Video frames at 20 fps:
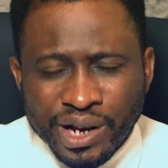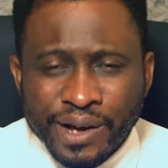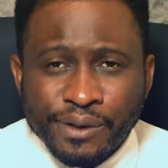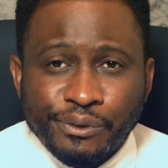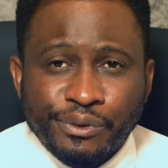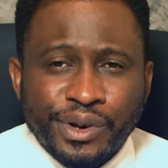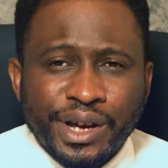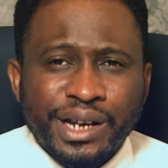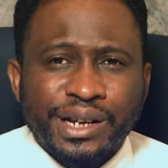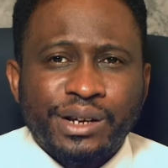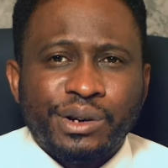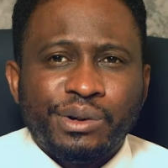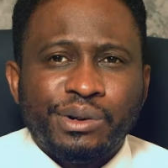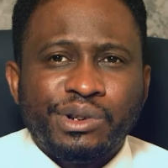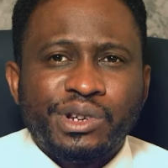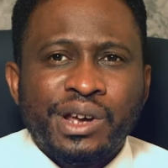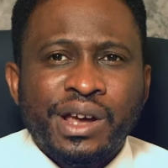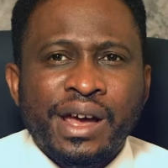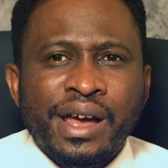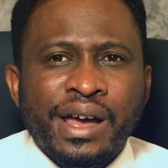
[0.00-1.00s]
I find
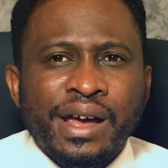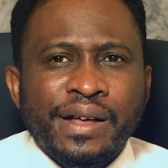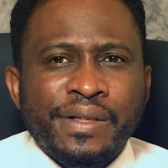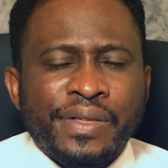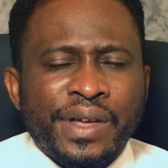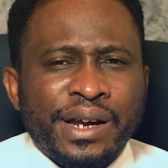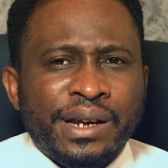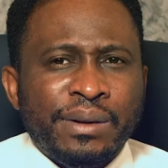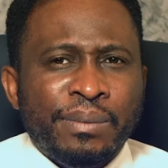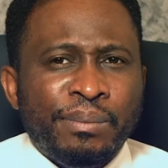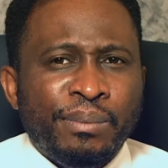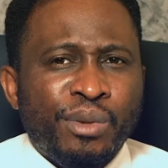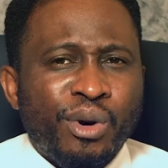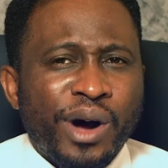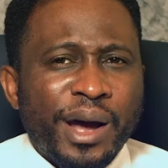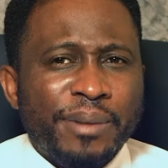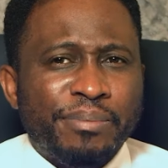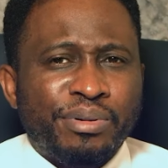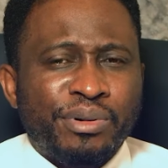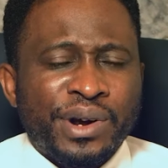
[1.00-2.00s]
out that the
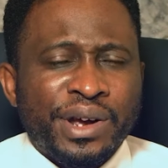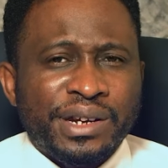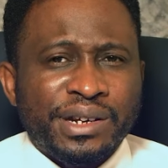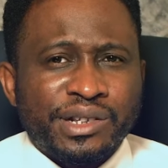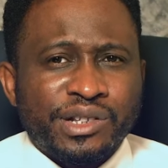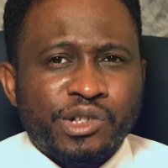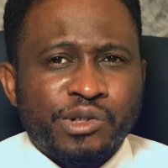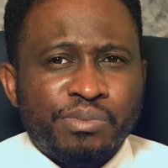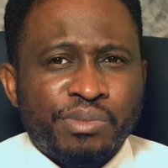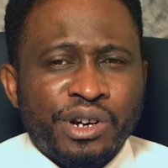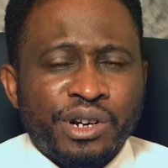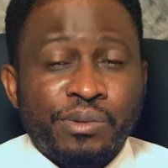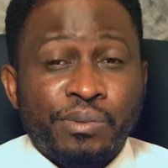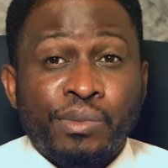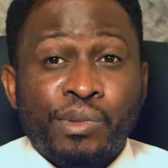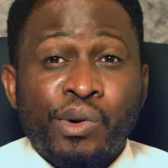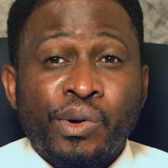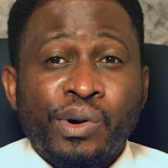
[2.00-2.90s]
more I pray in the spirit,